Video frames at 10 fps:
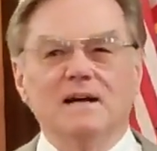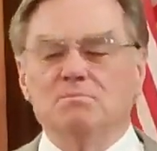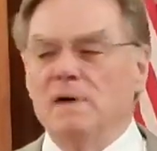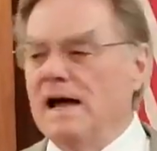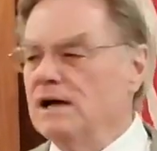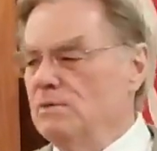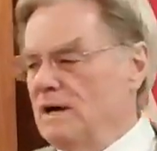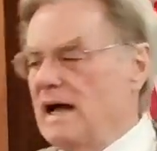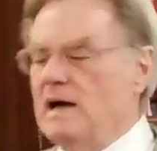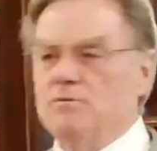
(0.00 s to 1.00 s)
Back
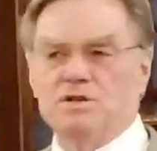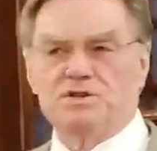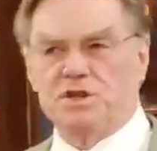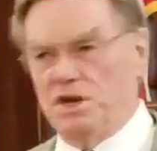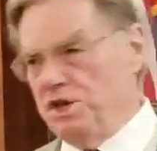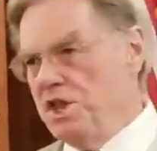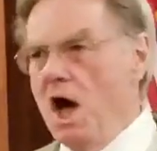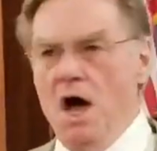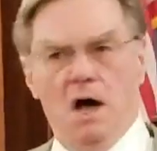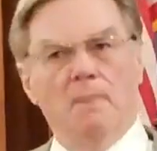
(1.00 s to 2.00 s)
when I was
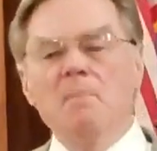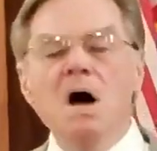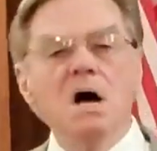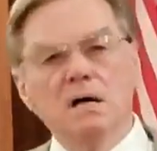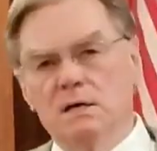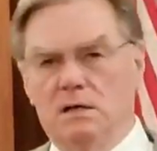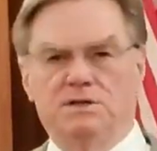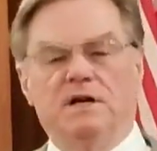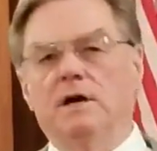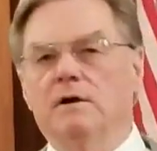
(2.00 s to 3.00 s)
dumb
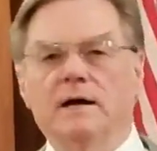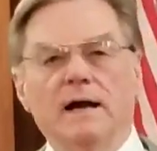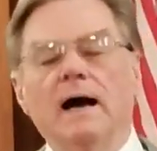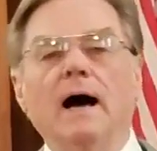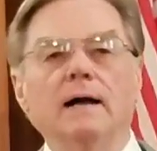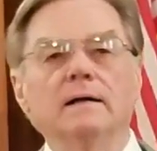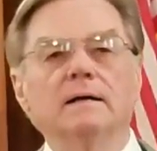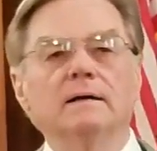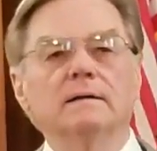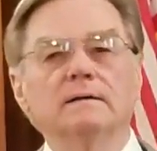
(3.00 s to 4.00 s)
to hearing God,
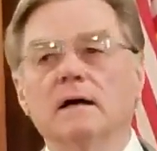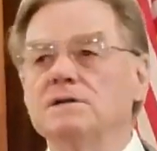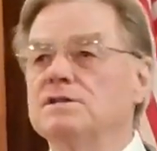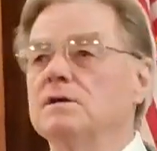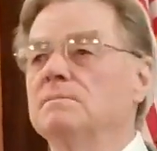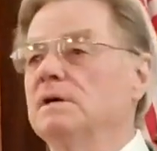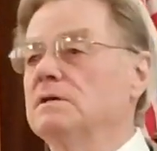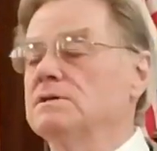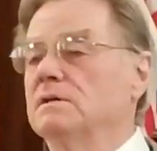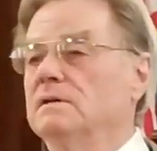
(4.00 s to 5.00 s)
God still
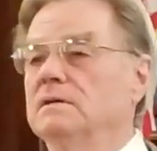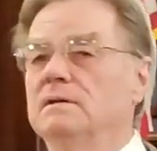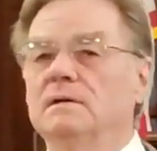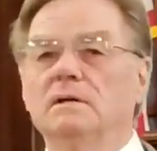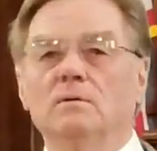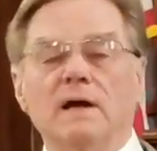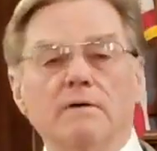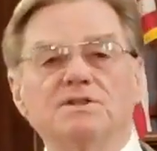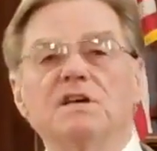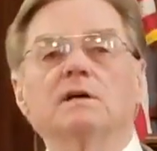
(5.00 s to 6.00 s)
ministered. When I
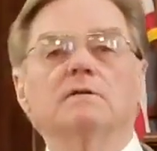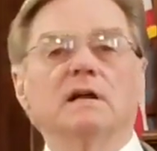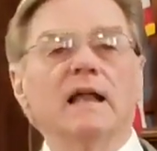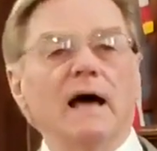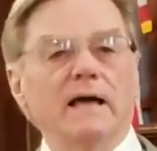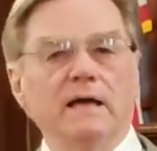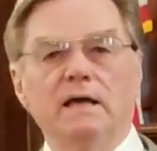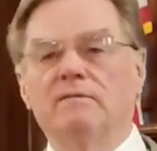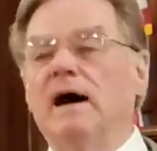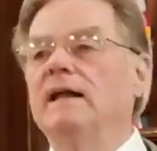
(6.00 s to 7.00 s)
was ignorant,
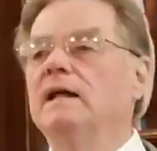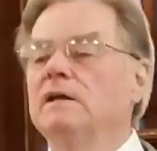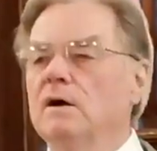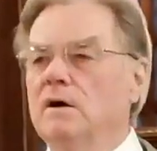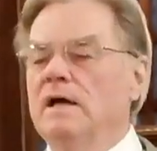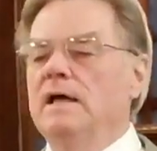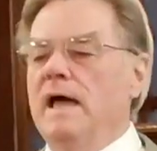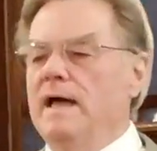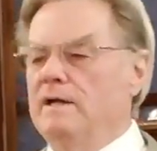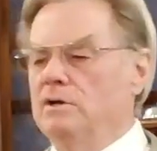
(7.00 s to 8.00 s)
naive, I didn't know,
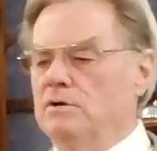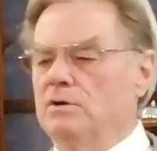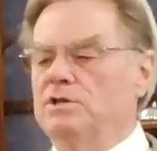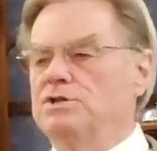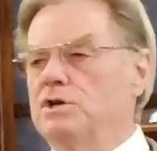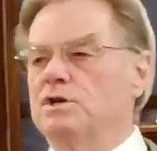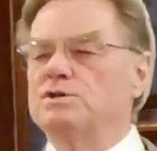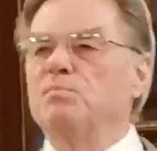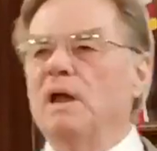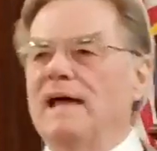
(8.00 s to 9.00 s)
and go to a church
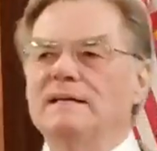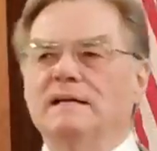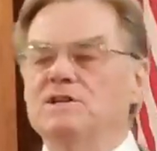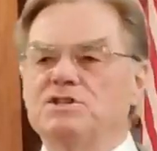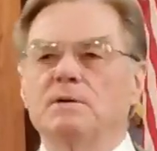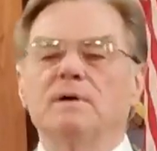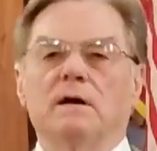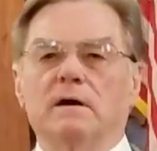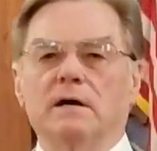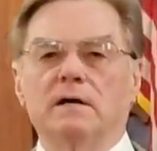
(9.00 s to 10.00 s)
planting
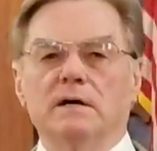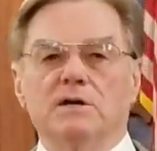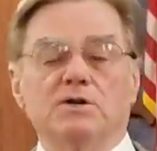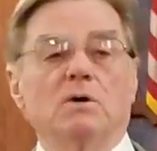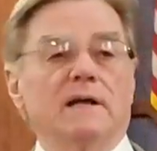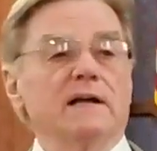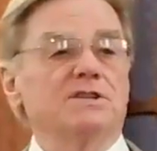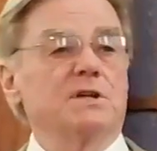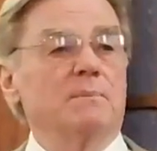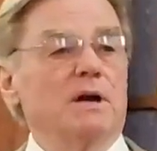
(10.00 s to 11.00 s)
seminary. So in that
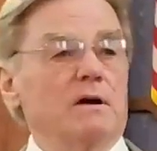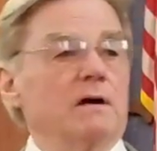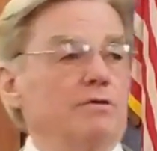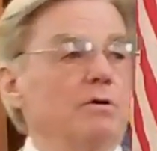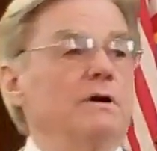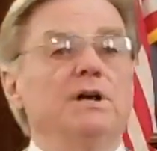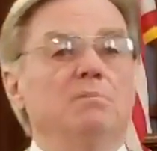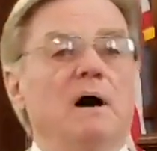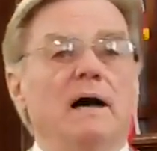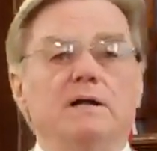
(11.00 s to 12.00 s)
seminary, if you're
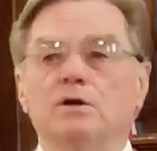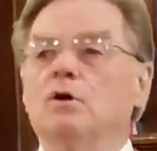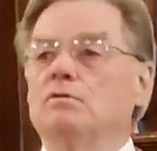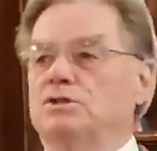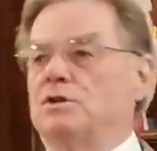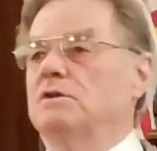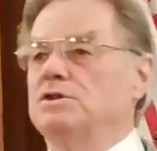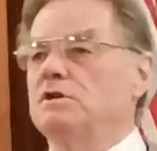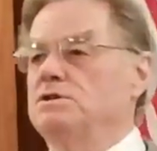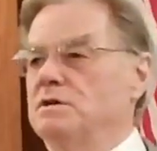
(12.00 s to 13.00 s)
anybody, you go and start
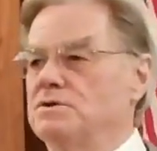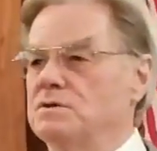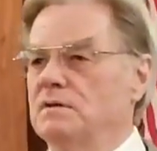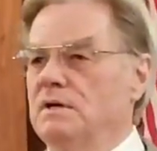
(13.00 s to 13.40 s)
churches.